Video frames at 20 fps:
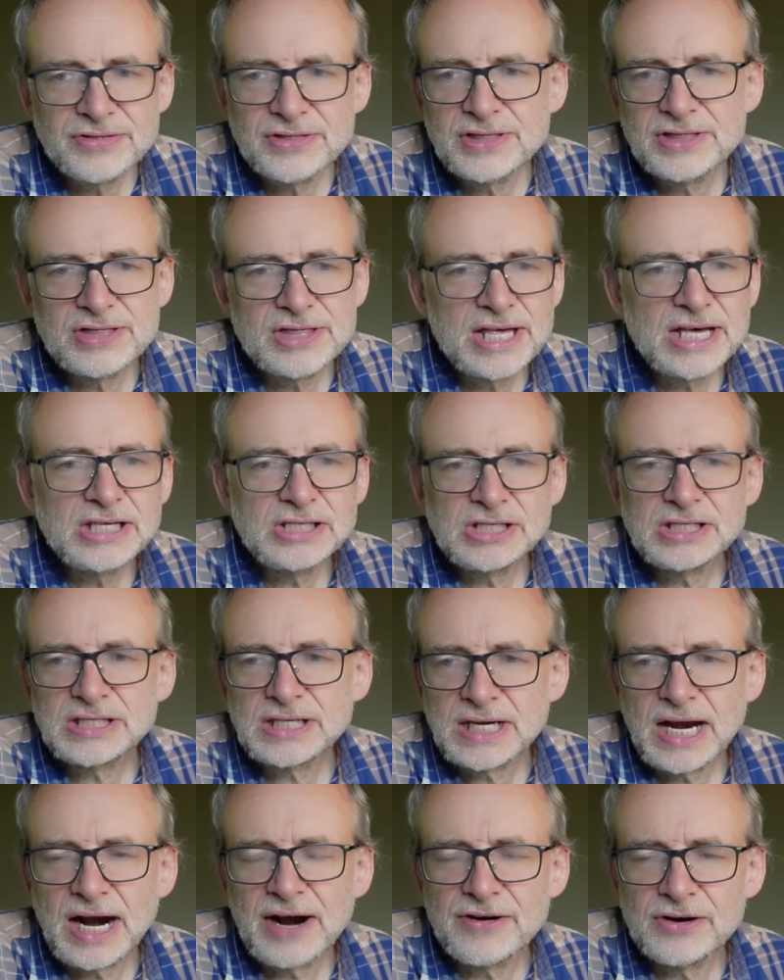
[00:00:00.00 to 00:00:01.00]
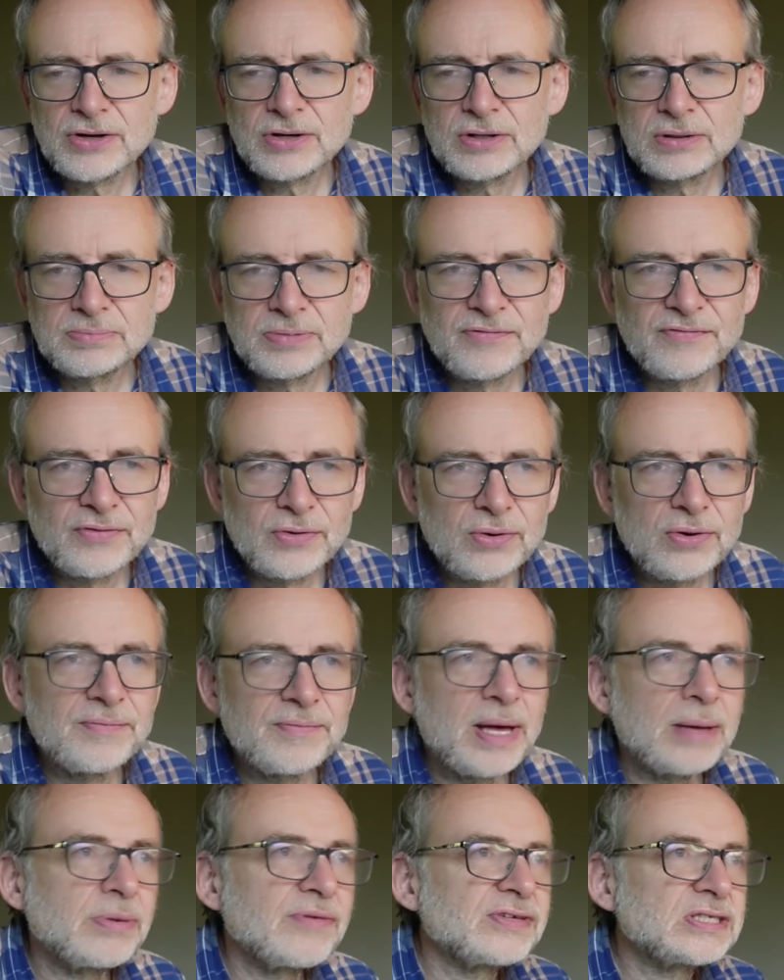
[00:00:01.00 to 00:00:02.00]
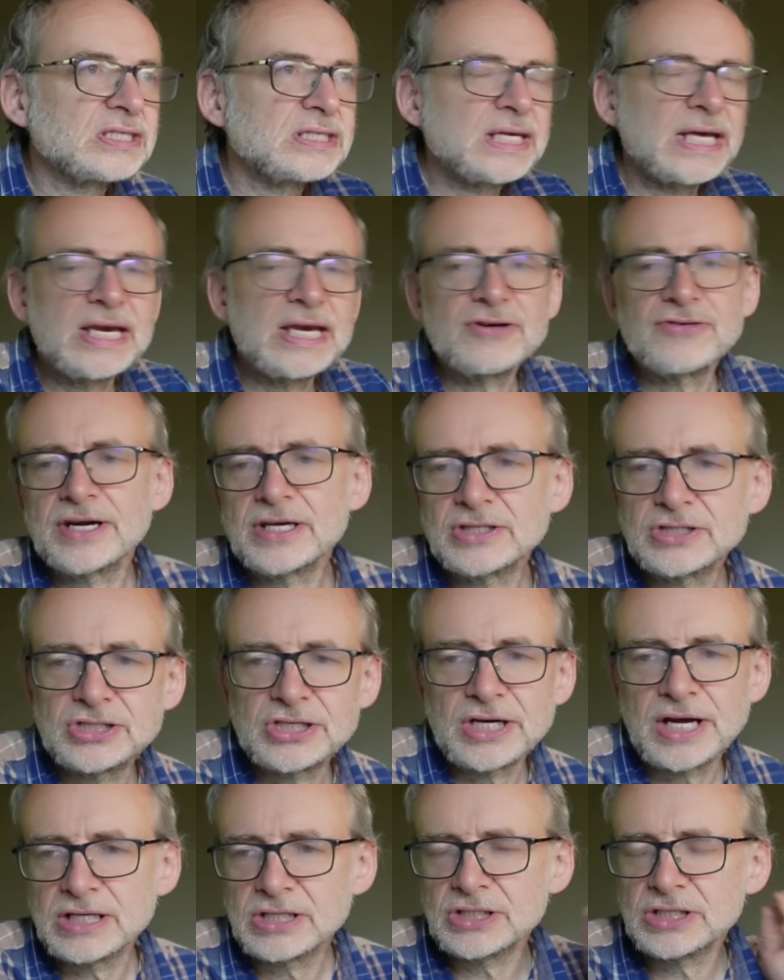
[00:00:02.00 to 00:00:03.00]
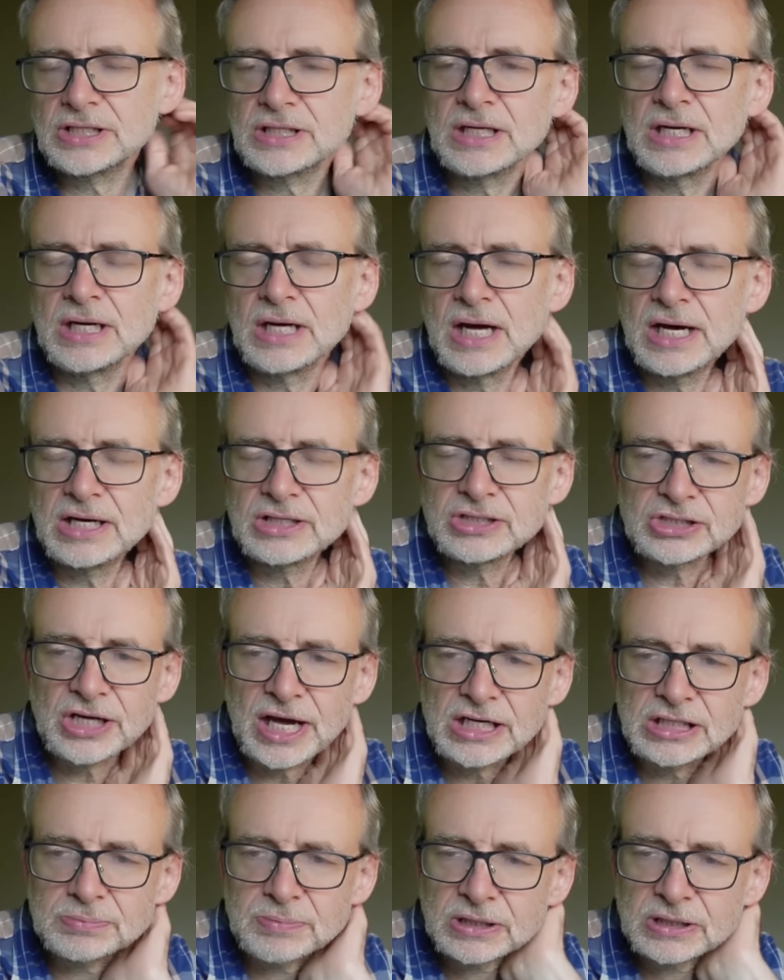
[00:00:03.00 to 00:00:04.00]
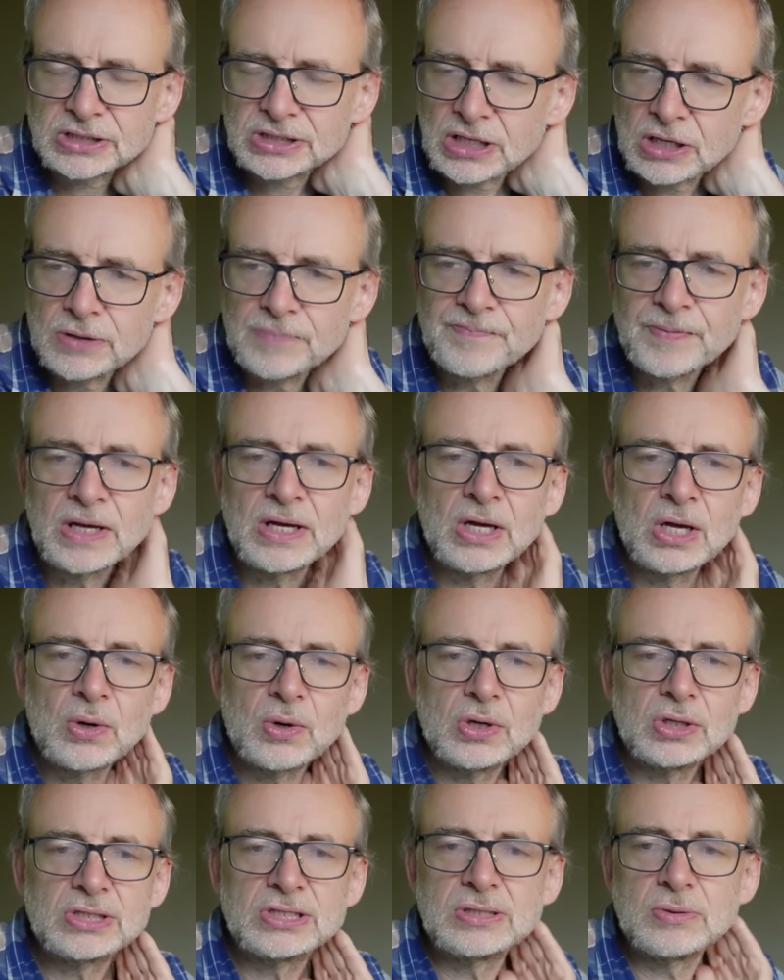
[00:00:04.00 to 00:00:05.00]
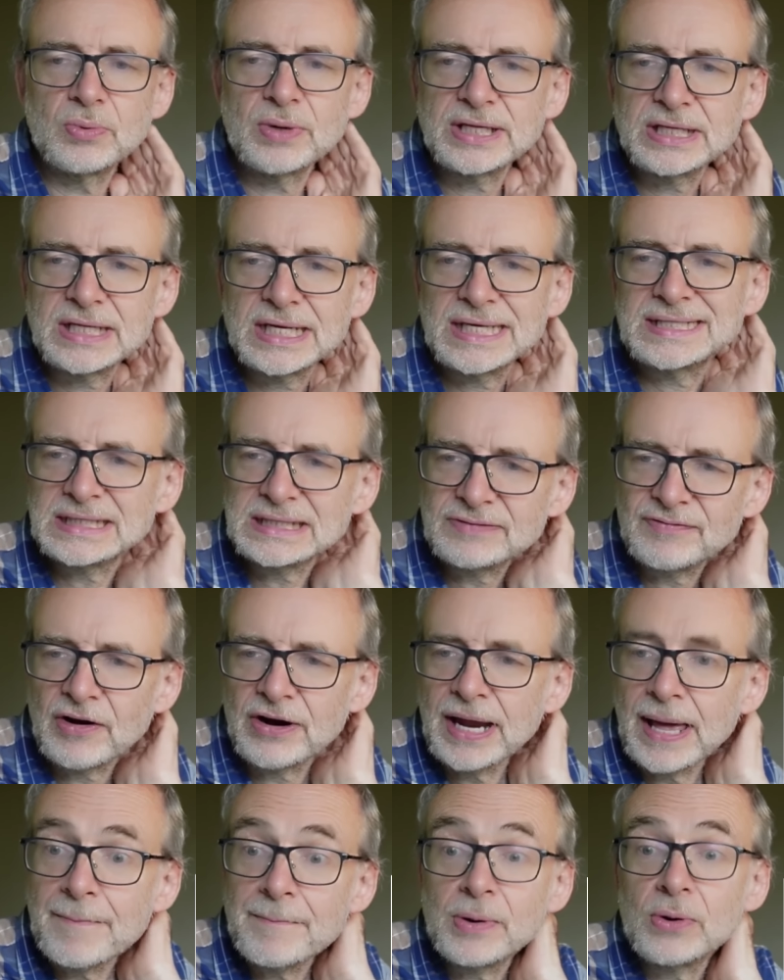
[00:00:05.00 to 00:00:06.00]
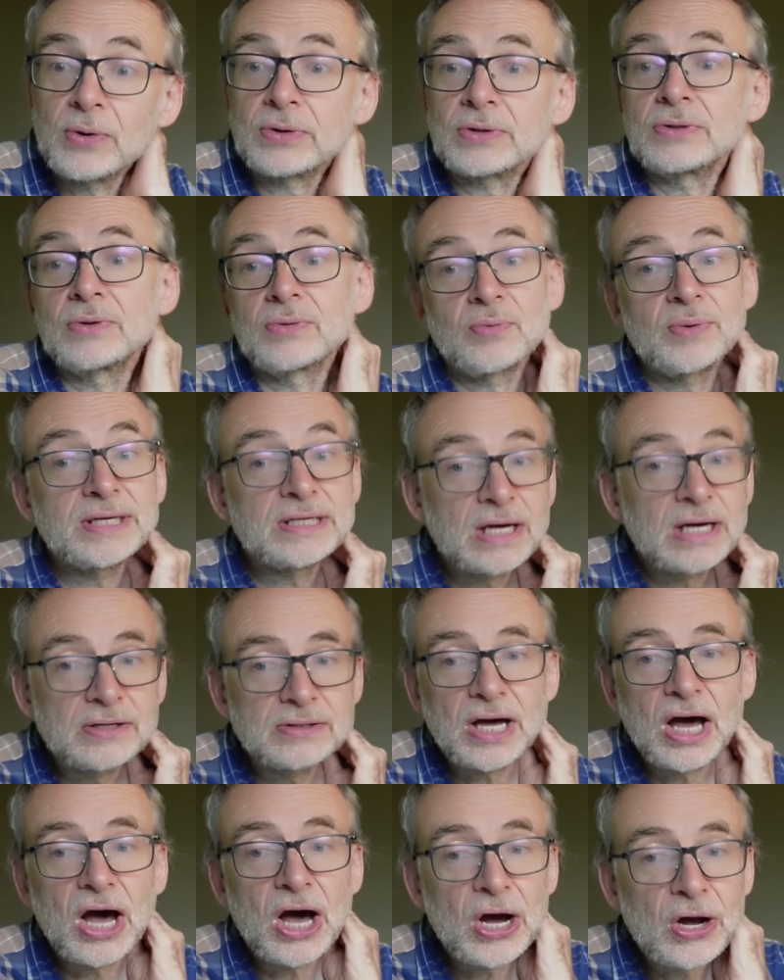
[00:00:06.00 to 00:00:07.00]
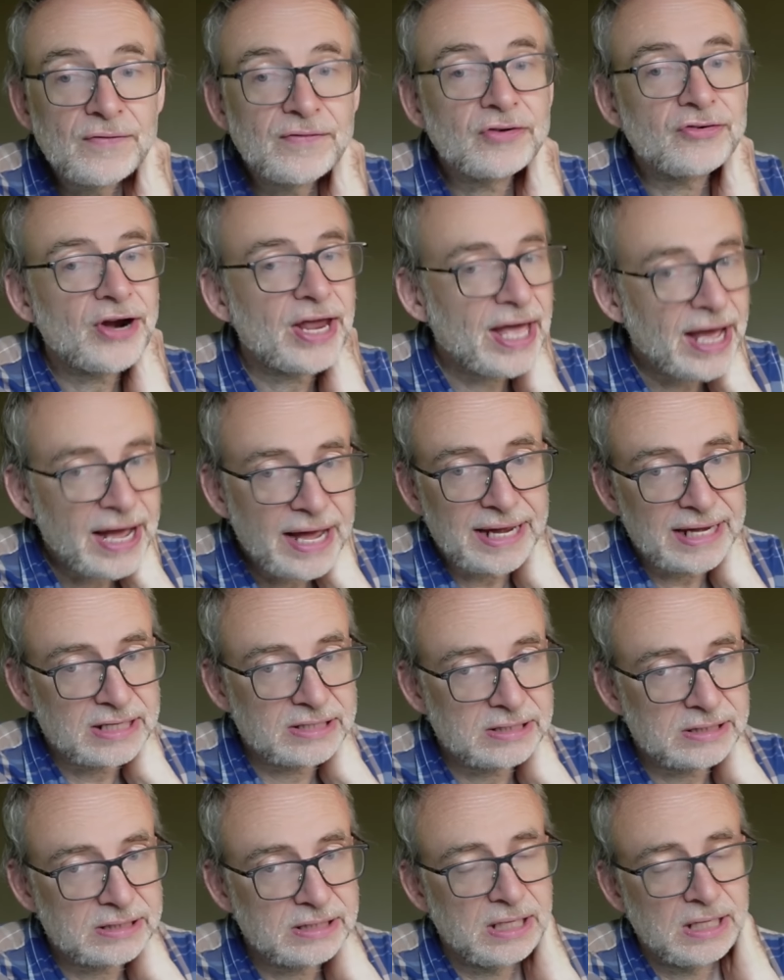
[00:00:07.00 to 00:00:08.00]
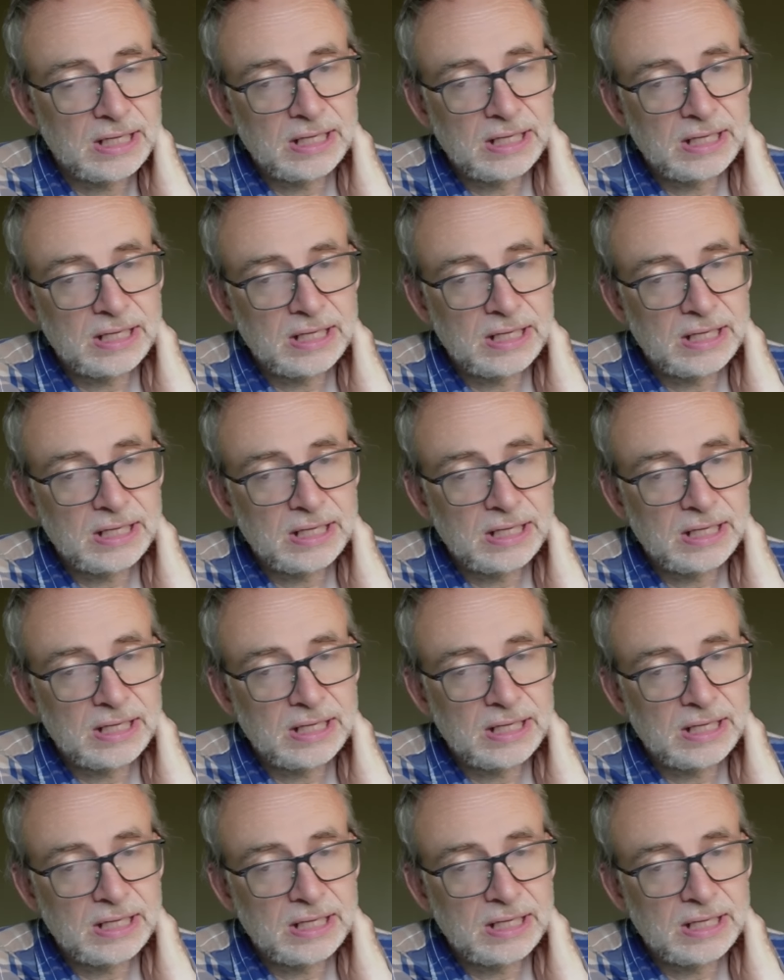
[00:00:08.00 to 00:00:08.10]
things just carry on before. Maybe the scenery has changed, but so it's just very important we don't overreact.